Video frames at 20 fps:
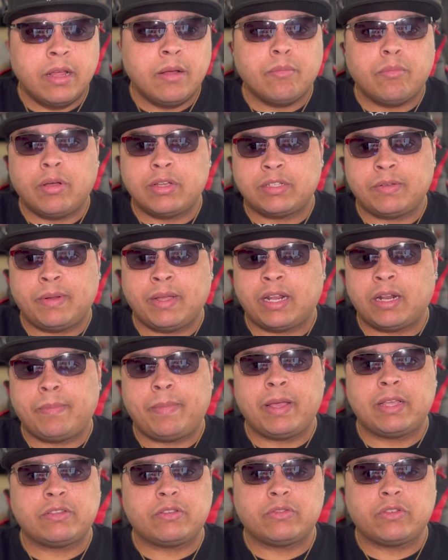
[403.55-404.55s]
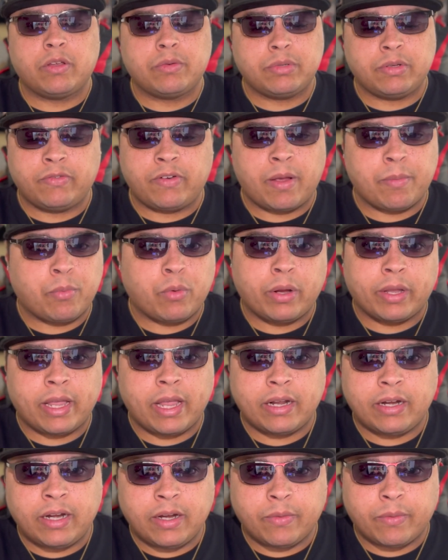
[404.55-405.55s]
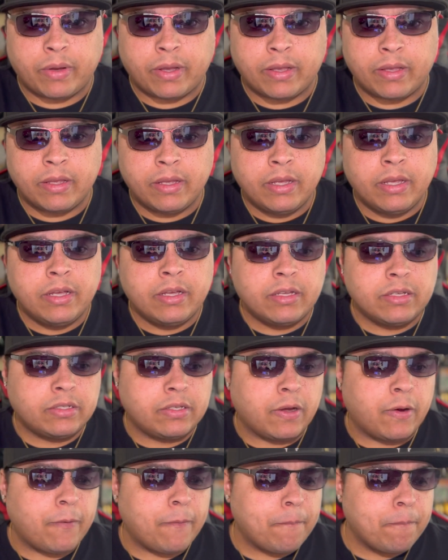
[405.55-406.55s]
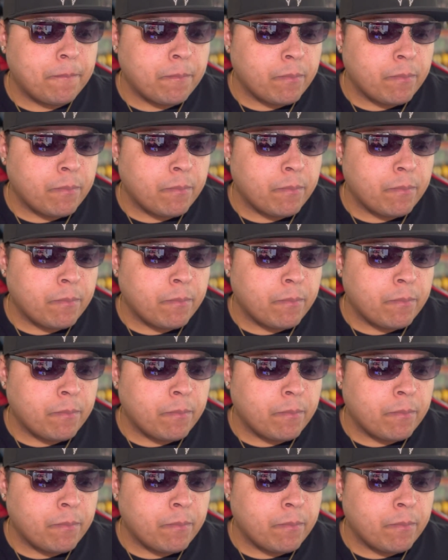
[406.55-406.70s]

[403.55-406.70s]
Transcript: Plus, I'm not going to pay a subscription for Apple Arcade anyway. So,